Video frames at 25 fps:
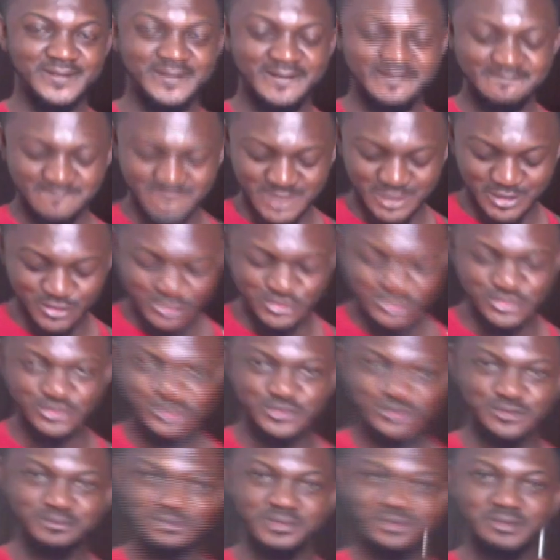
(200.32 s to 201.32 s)
I want you
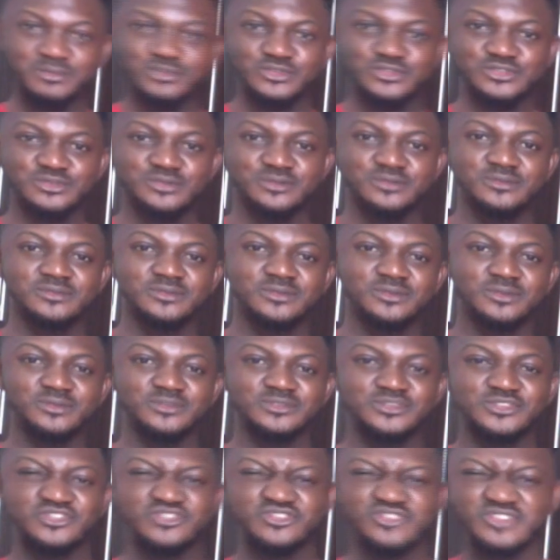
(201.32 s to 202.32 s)
to be able to
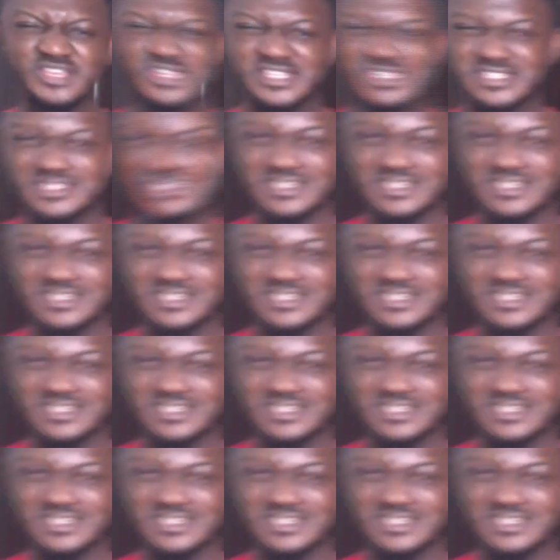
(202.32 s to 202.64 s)
trace the